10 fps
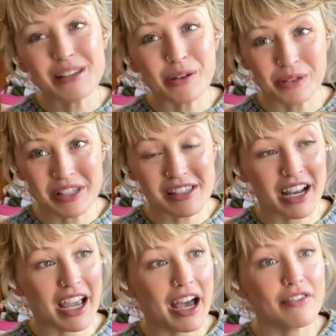the only set I
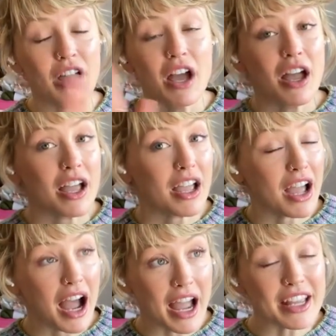have.
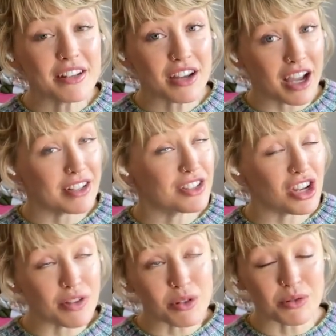In a
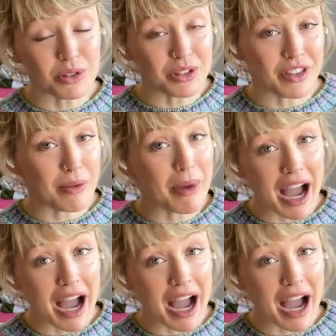general rule of thumb,